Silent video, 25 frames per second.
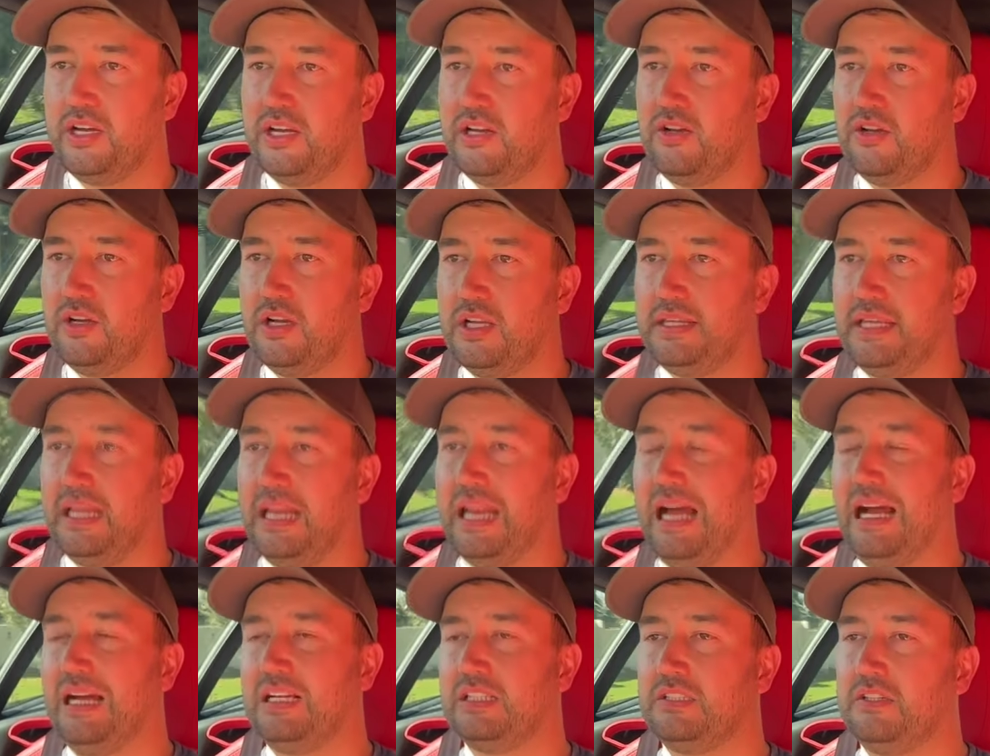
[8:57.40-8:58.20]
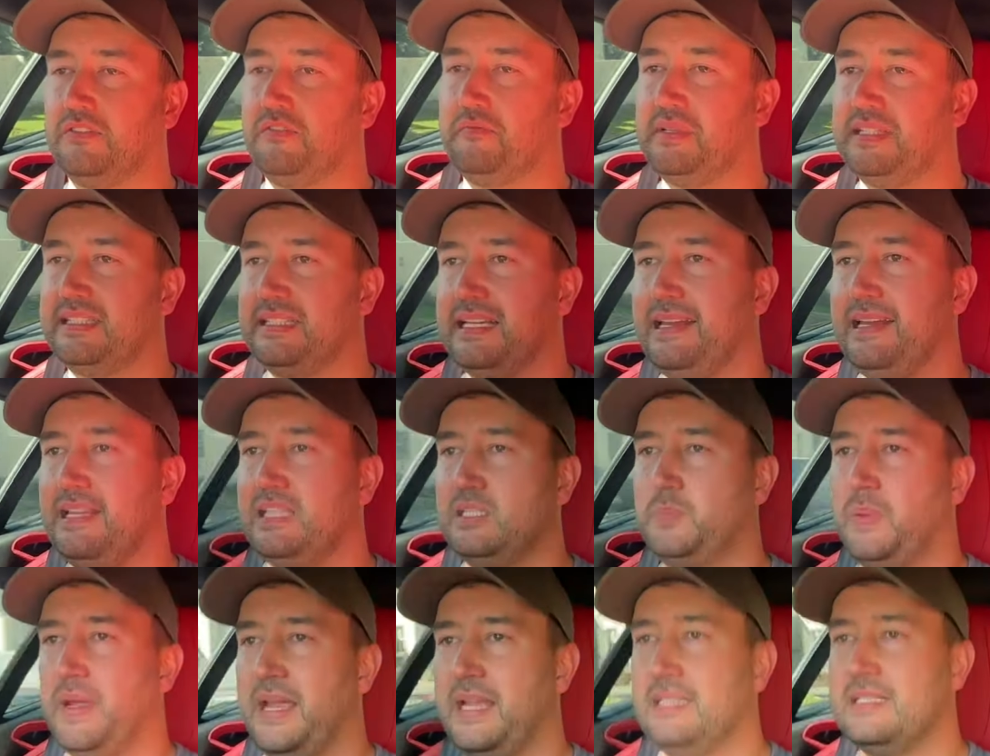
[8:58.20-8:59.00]
look at the likes of
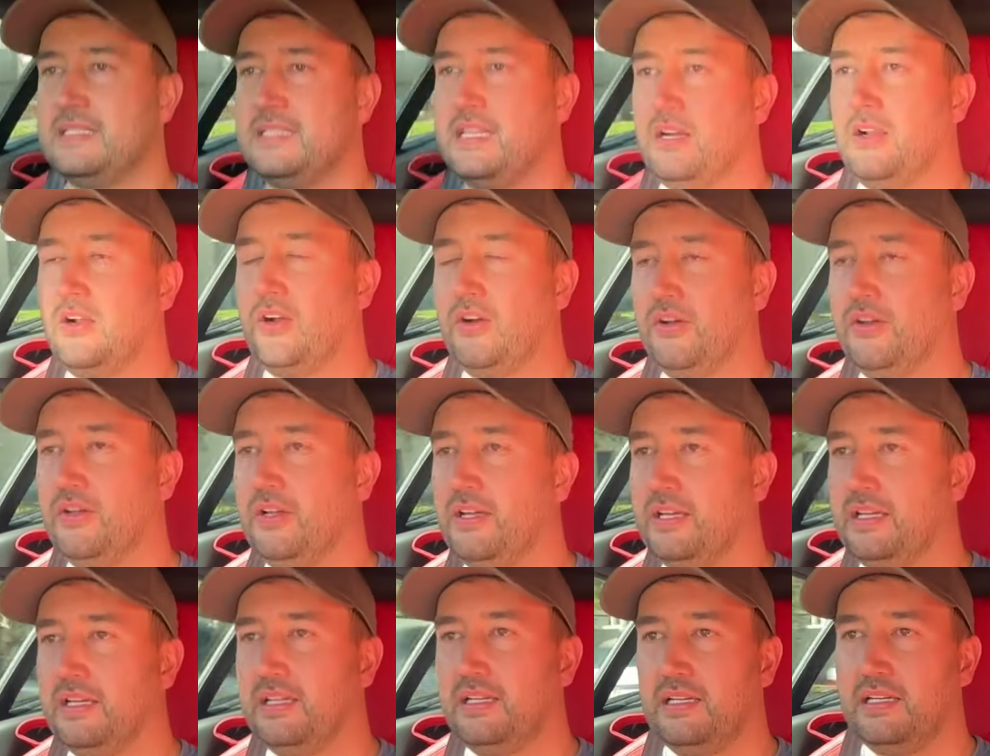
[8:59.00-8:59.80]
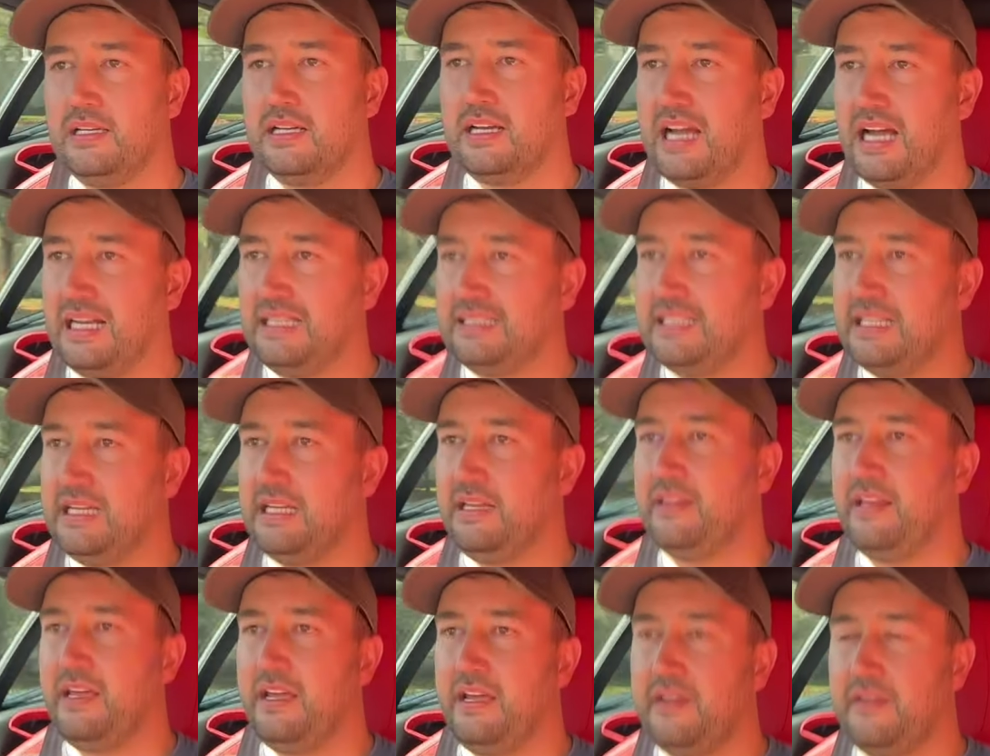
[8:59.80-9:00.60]
Mercedes-Benz that are cutting
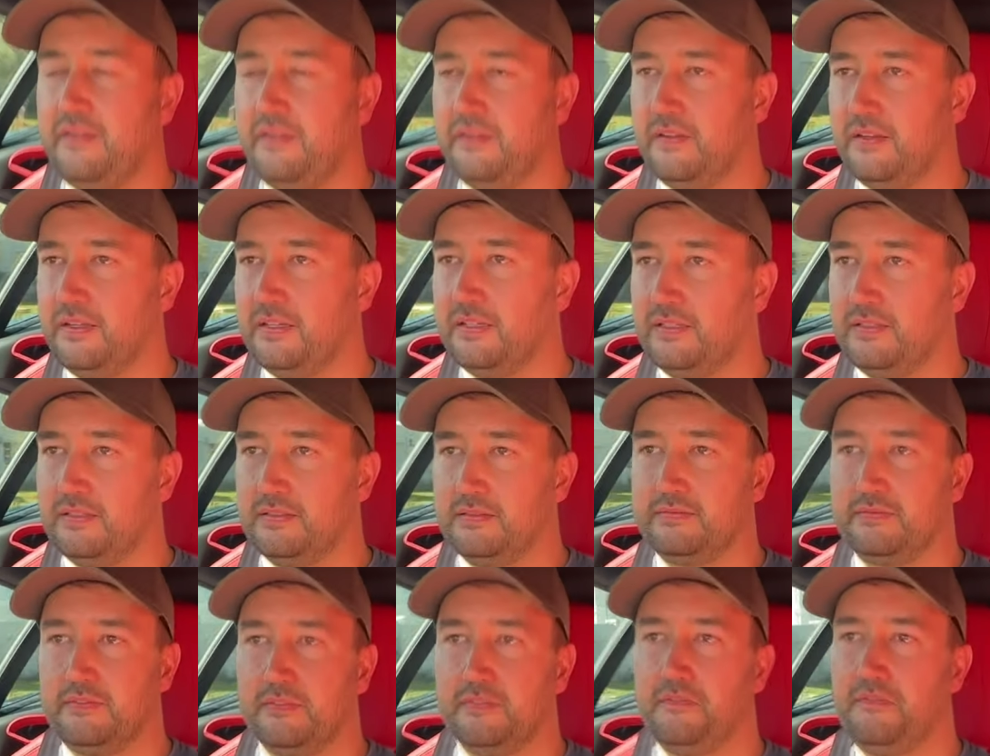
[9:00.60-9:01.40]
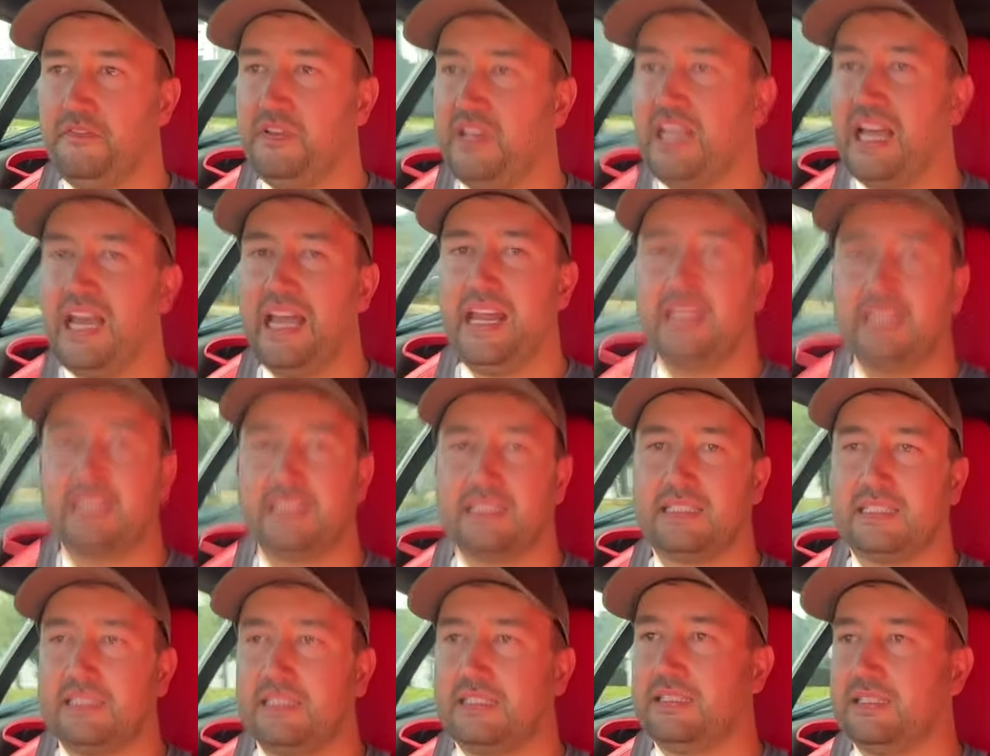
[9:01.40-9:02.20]
their
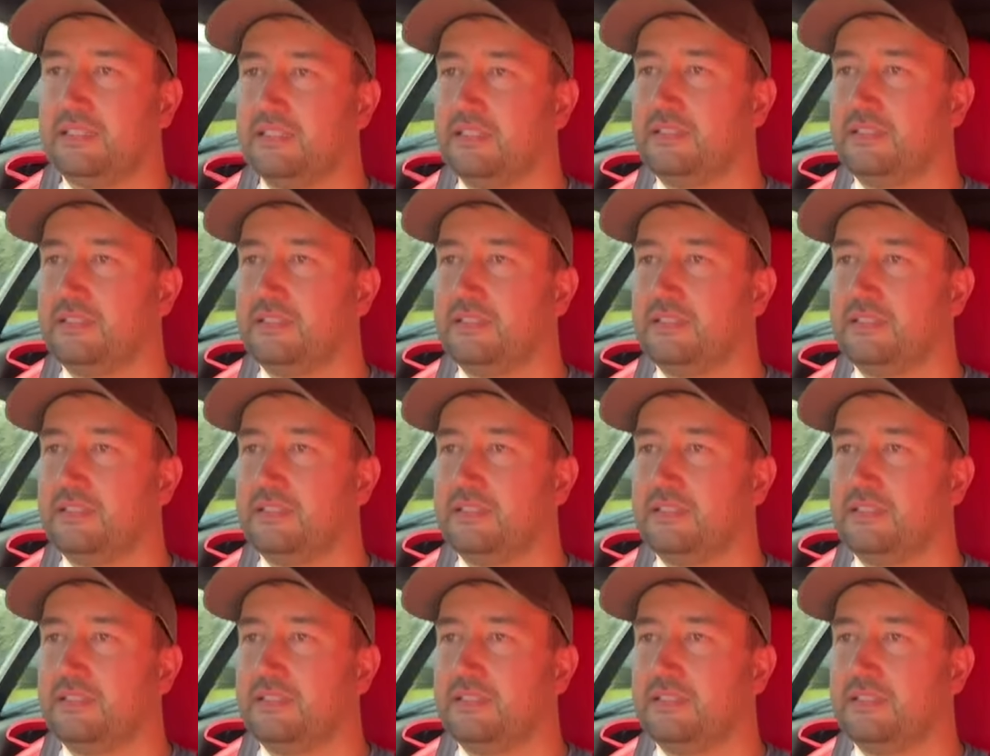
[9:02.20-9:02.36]
V8s